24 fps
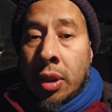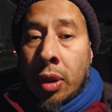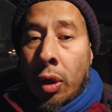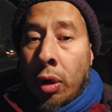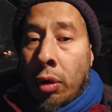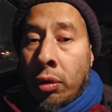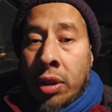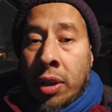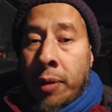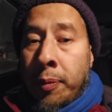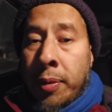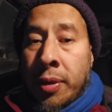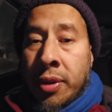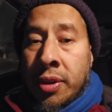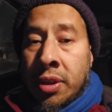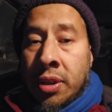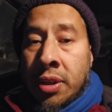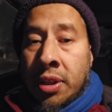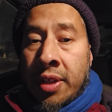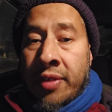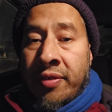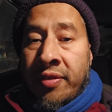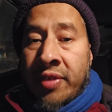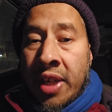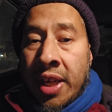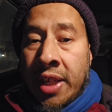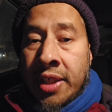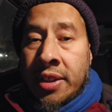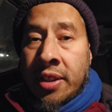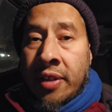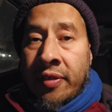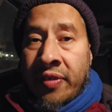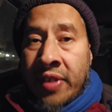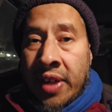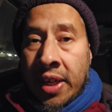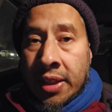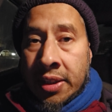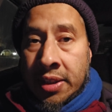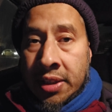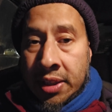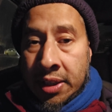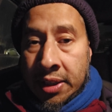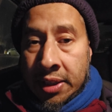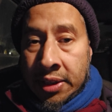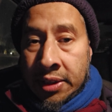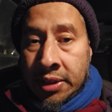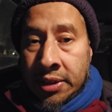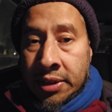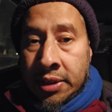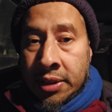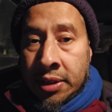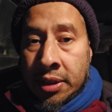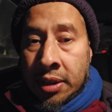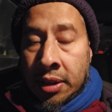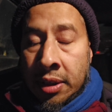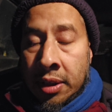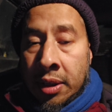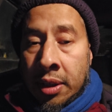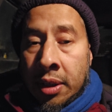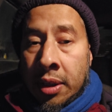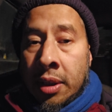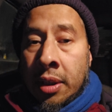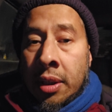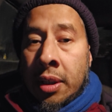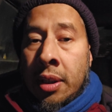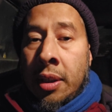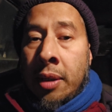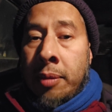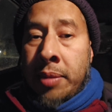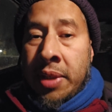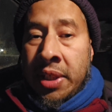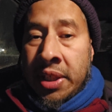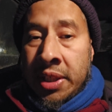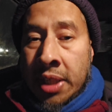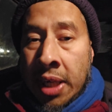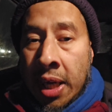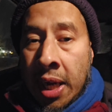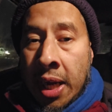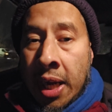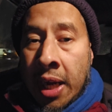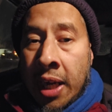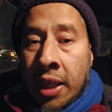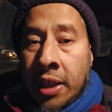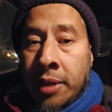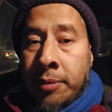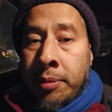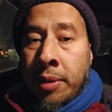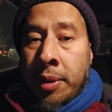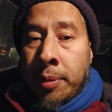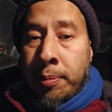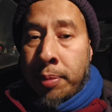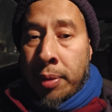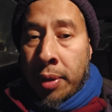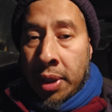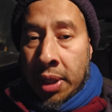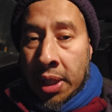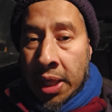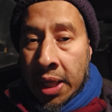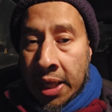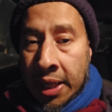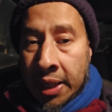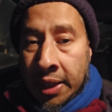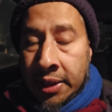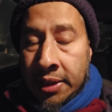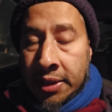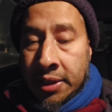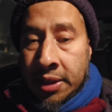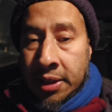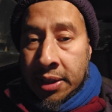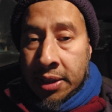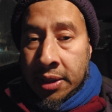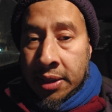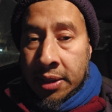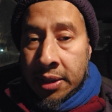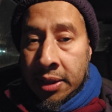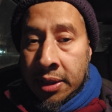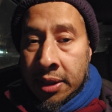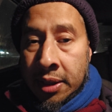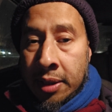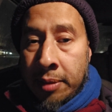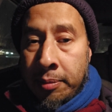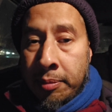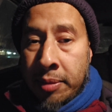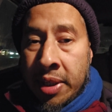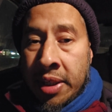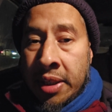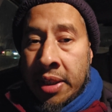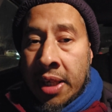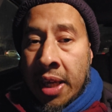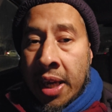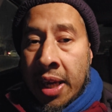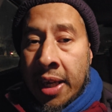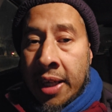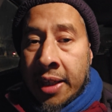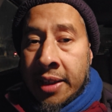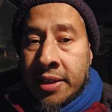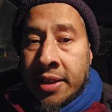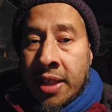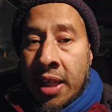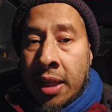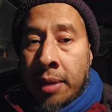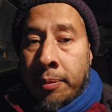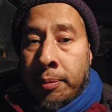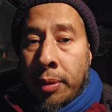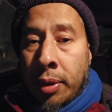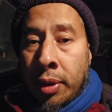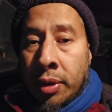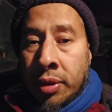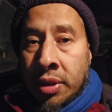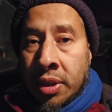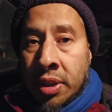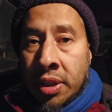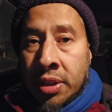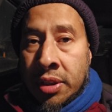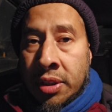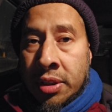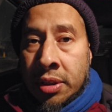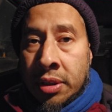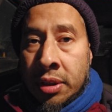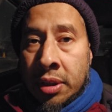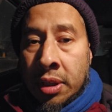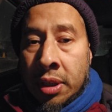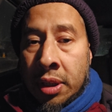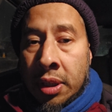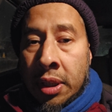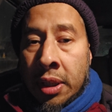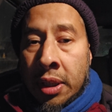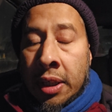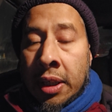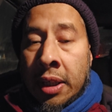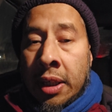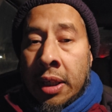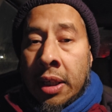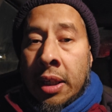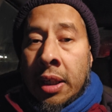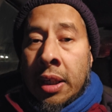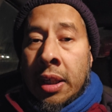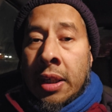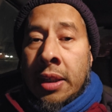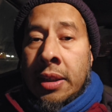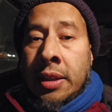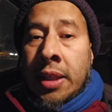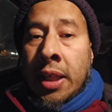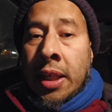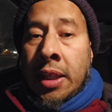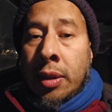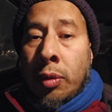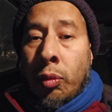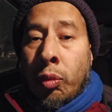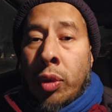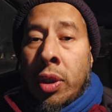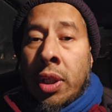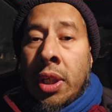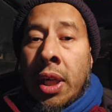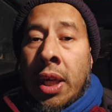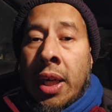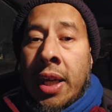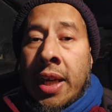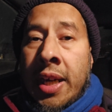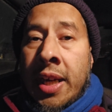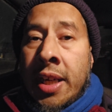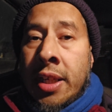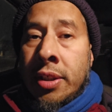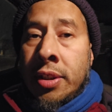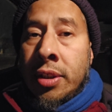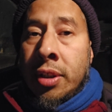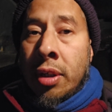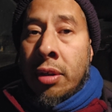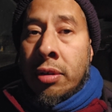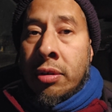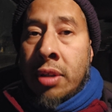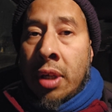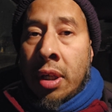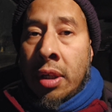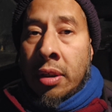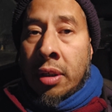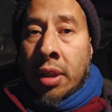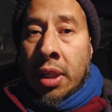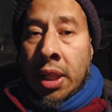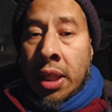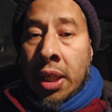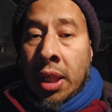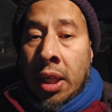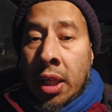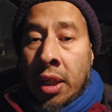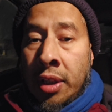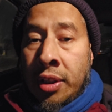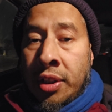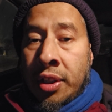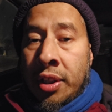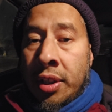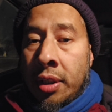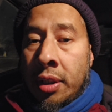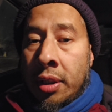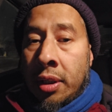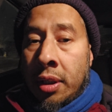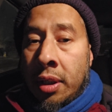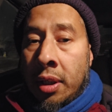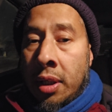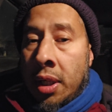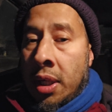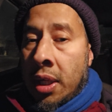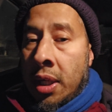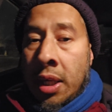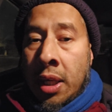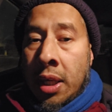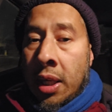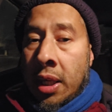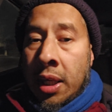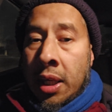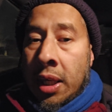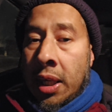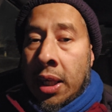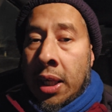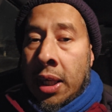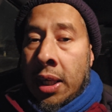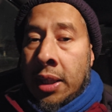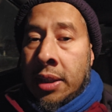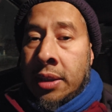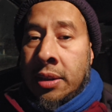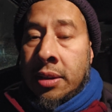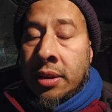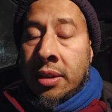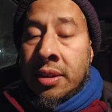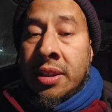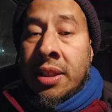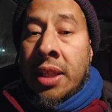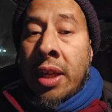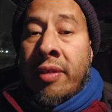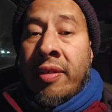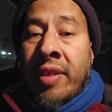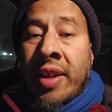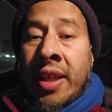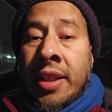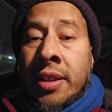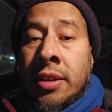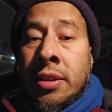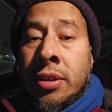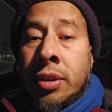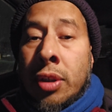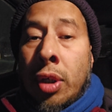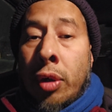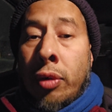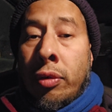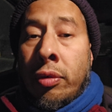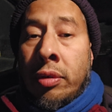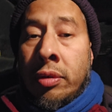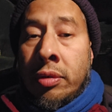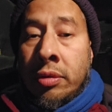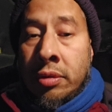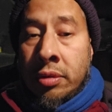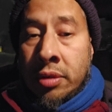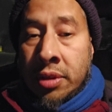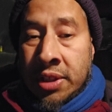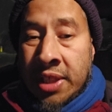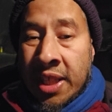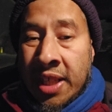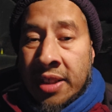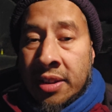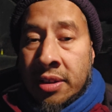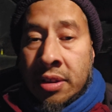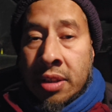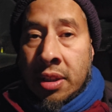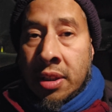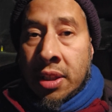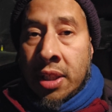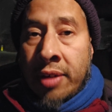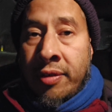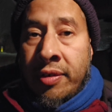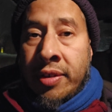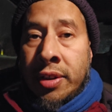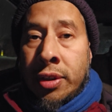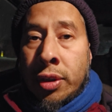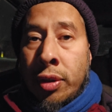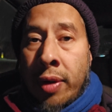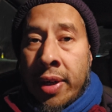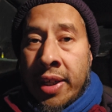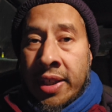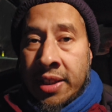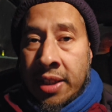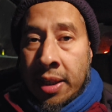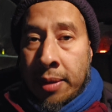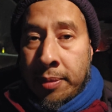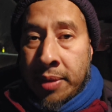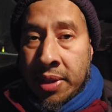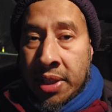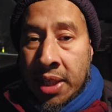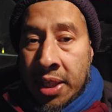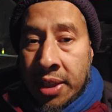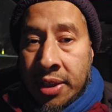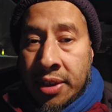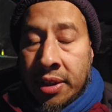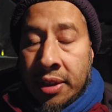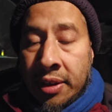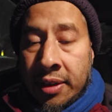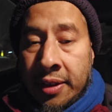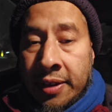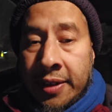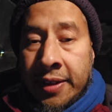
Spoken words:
only positive nature factors, be kind, be polite, be nice, help others, then we are angels on earth and there is no test, there is no examination.